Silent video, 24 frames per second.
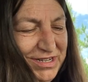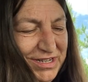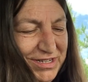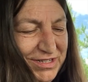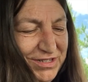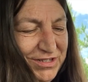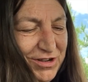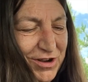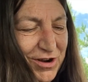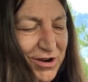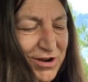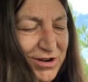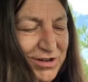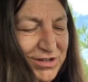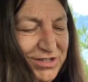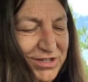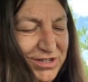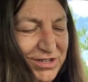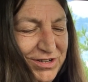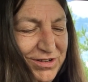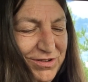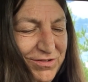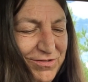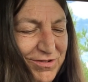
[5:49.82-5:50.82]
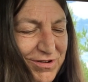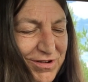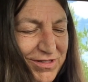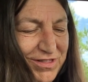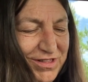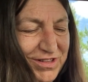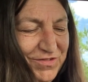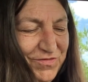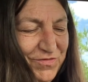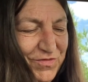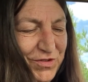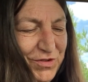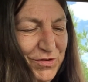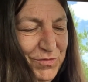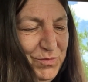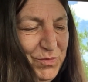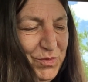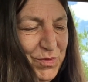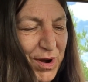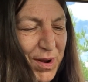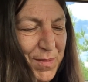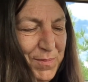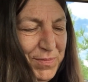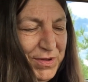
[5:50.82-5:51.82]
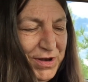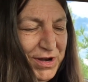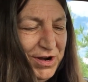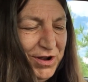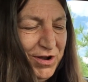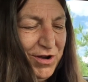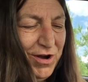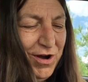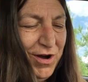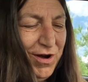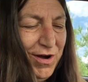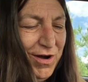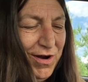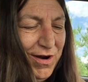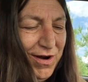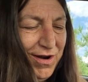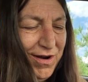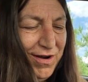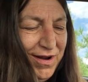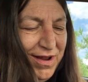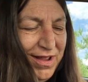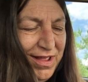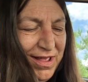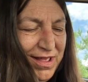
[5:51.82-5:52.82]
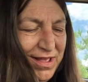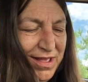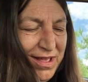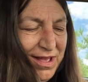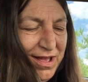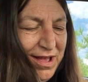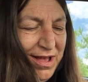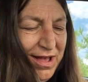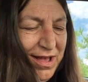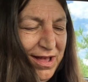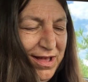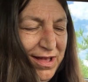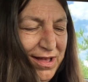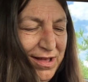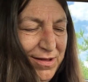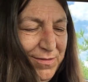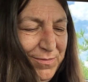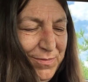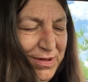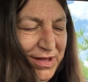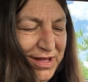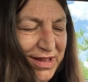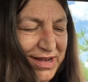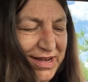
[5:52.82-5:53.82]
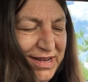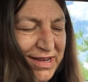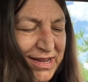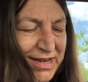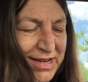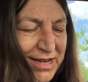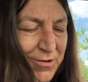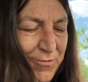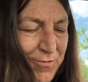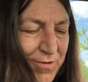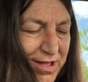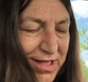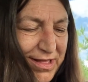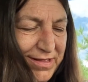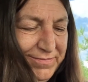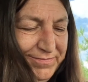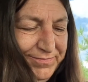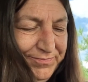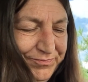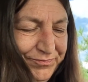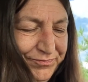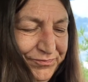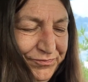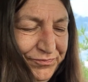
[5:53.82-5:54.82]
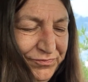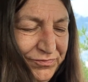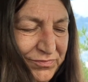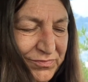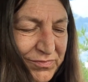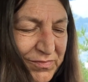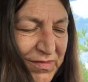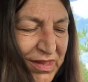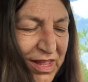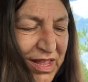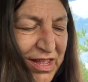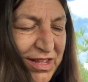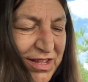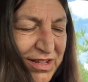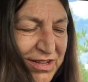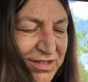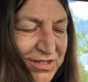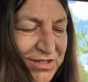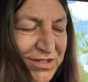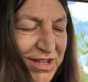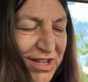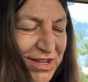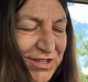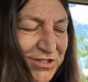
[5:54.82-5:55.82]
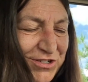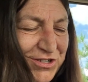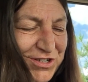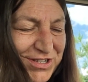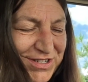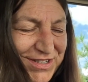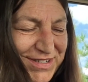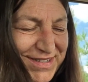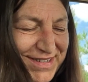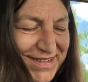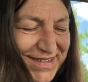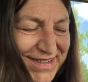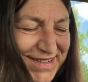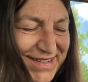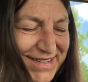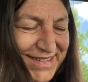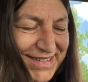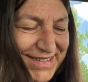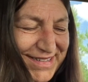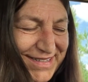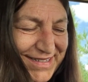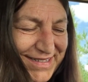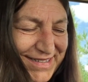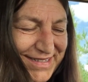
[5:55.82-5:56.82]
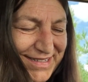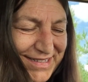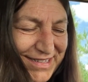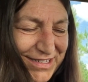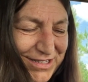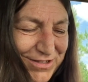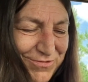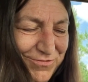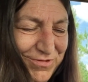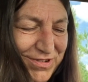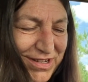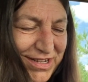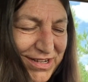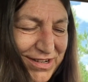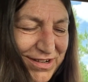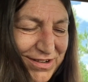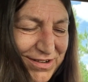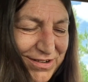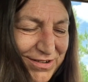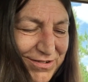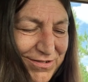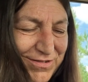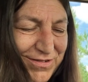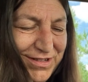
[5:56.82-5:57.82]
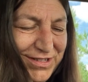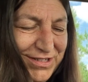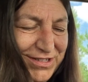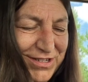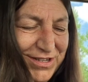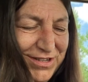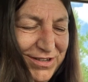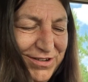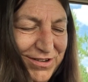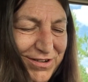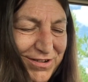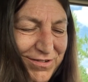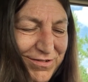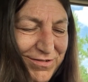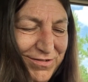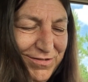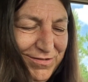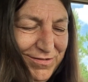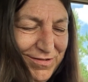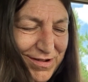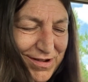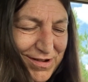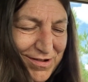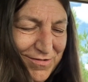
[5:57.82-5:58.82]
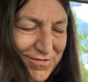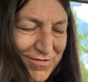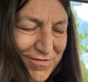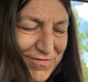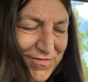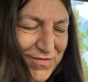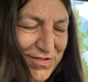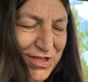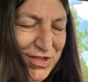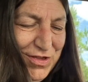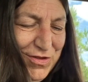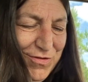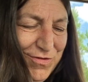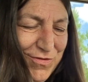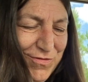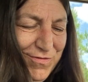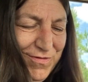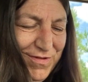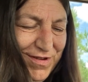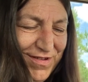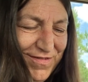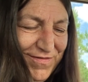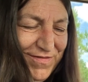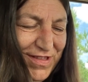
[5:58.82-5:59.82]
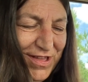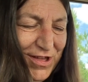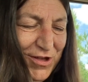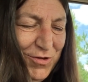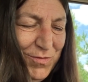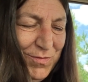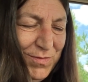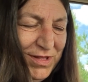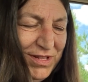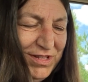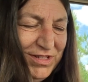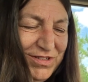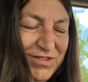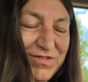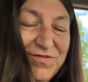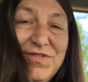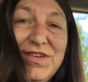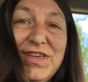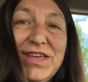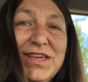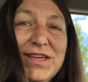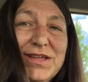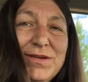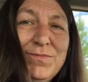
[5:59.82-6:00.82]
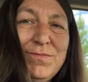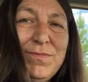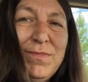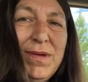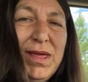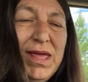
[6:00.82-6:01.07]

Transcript: It's hard to do all this food prep in a car, but anyway, such as it is, we are going to do a review of Hellman's vegan